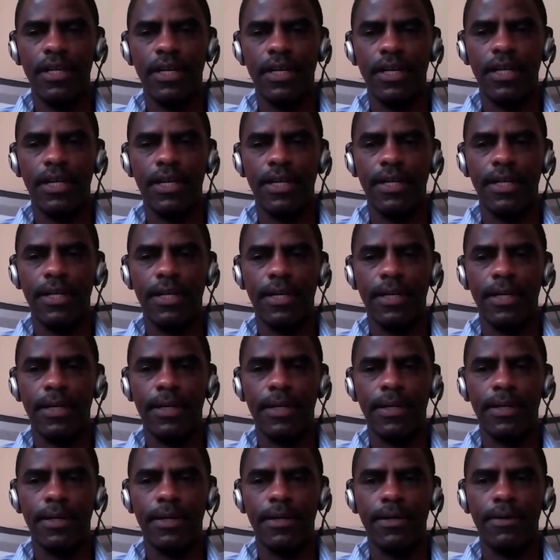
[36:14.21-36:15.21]
And
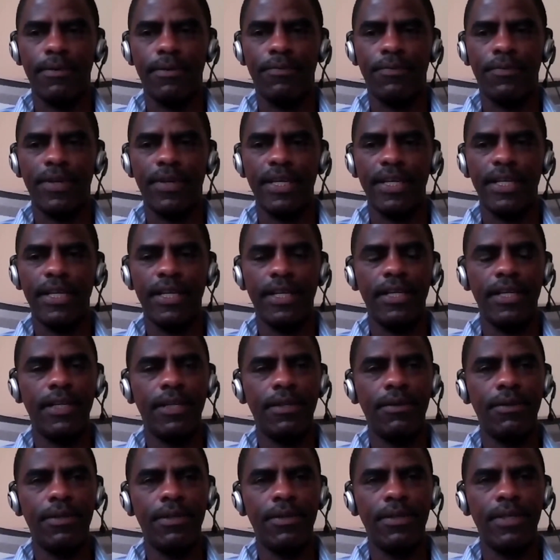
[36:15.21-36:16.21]

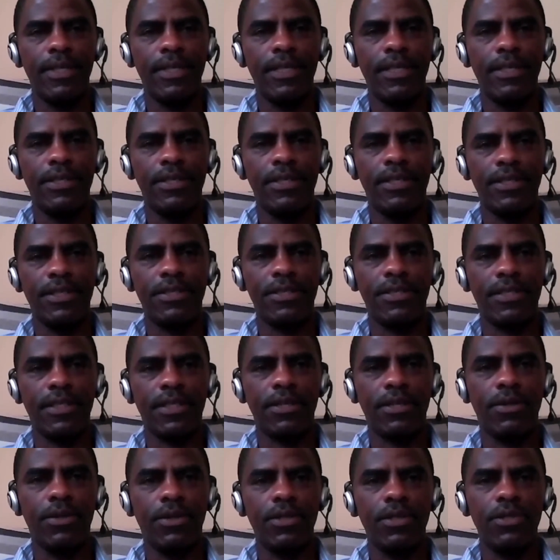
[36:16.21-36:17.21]
finally, we just
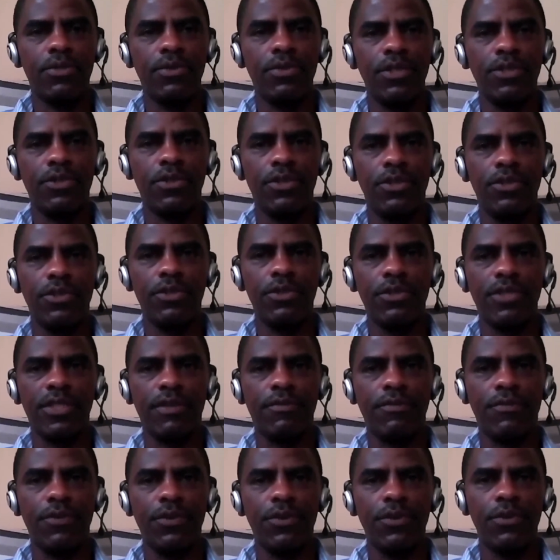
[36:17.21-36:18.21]
going to introduce
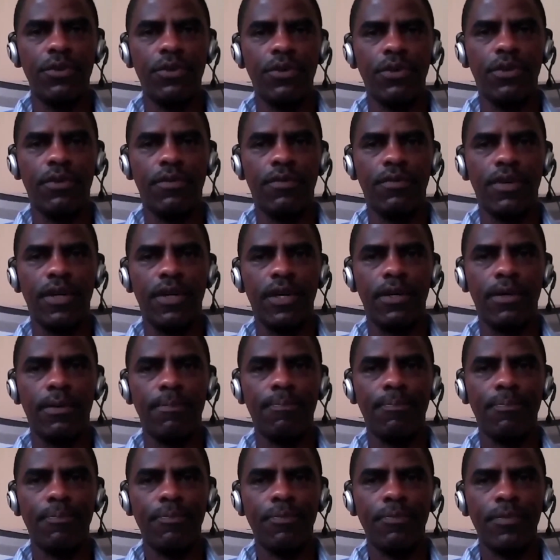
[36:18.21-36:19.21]
a few
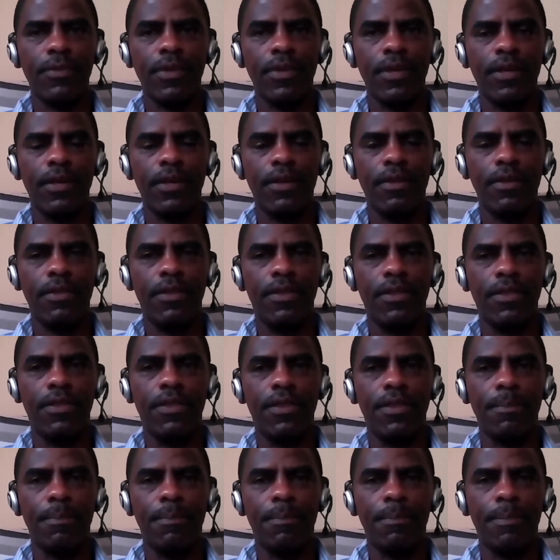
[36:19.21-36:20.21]
of
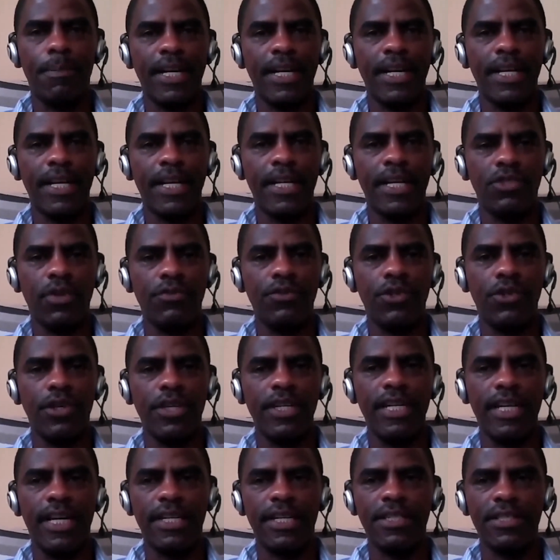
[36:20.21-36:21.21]
the panelists who have
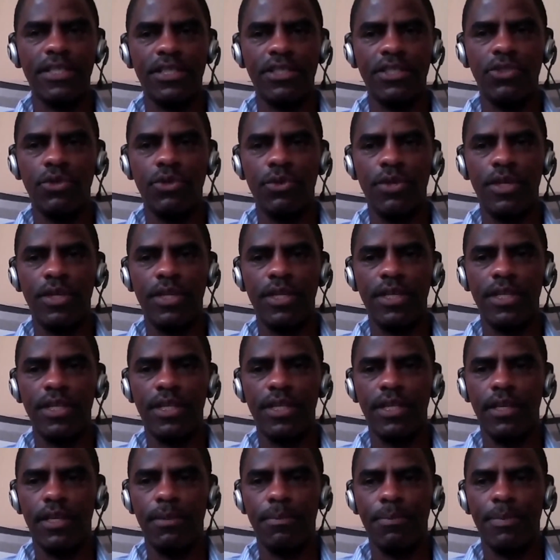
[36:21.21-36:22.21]
joined us during
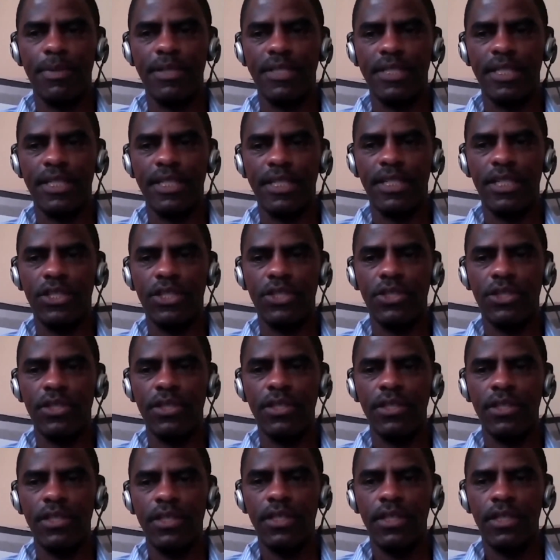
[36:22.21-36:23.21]
the
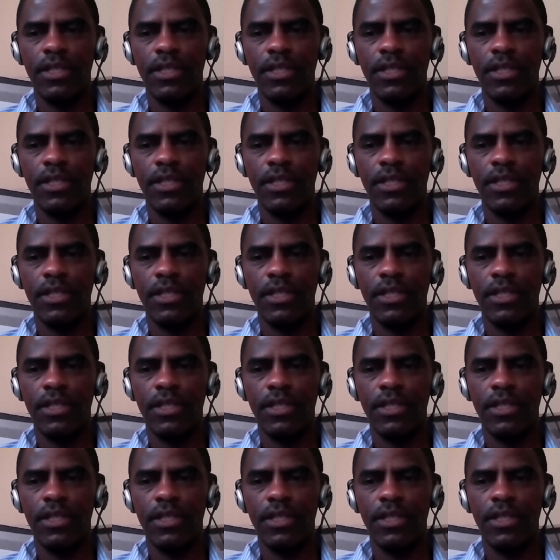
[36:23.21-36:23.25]
presentation.